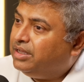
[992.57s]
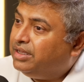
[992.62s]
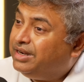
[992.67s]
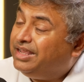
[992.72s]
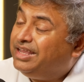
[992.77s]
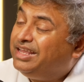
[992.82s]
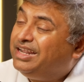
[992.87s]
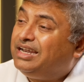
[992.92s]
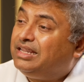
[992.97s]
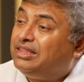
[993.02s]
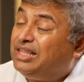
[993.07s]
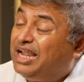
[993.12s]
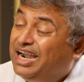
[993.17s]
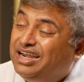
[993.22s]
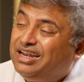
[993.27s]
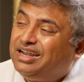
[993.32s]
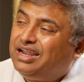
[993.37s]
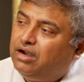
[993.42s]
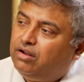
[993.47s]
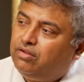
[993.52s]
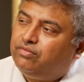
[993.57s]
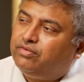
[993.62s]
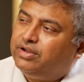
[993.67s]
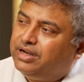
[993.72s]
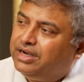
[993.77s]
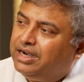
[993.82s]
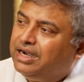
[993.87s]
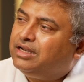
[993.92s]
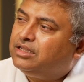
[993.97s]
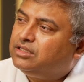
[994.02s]
That kind of
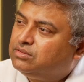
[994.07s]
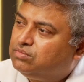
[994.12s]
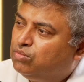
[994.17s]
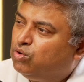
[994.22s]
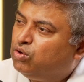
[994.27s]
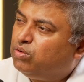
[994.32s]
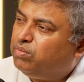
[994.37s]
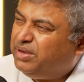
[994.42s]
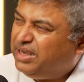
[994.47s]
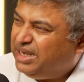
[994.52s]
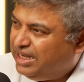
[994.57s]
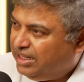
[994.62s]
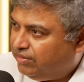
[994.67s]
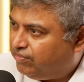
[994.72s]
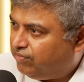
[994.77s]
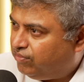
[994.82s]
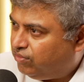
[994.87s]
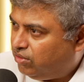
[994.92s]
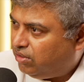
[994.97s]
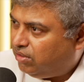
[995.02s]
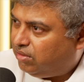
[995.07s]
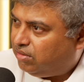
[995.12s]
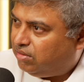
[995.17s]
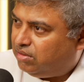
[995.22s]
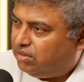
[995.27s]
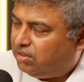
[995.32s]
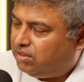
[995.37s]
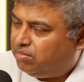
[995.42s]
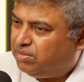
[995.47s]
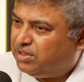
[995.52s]
regret is more
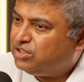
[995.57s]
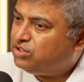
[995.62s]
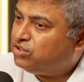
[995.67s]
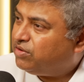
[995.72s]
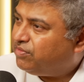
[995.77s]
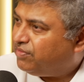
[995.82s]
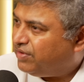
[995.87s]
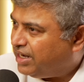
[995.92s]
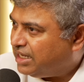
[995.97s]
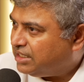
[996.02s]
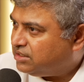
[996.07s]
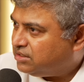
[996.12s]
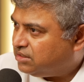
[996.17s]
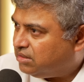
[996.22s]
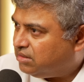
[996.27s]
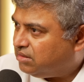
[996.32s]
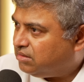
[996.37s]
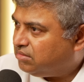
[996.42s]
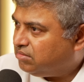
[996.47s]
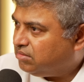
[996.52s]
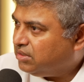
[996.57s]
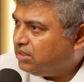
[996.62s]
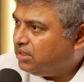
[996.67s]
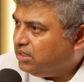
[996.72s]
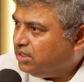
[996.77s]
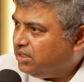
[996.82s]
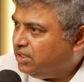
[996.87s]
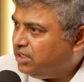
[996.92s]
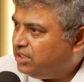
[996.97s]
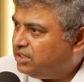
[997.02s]
meaningful, but it's not financial.
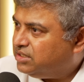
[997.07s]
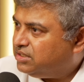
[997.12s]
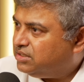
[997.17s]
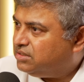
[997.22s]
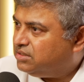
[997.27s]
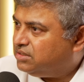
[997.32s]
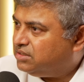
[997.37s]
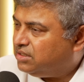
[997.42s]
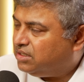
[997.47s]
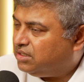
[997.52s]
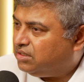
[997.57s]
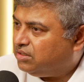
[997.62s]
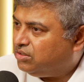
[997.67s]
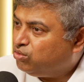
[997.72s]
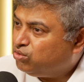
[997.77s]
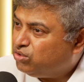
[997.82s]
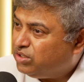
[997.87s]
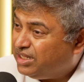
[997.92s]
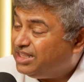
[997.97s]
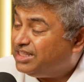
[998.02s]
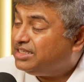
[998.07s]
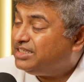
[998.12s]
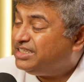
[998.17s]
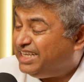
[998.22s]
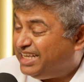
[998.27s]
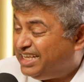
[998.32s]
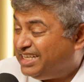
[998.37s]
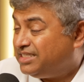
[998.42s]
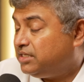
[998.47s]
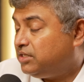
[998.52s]
It's usually the
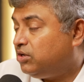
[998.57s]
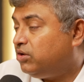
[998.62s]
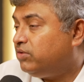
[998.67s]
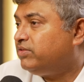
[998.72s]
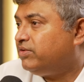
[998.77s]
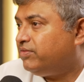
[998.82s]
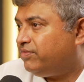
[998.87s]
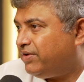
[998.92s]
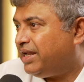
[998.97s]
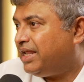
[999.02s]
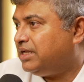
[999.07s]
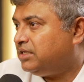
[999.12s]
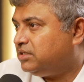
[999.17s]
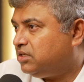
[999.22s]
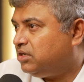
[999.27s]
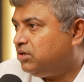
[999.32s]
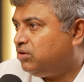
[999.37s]
chasing of the financial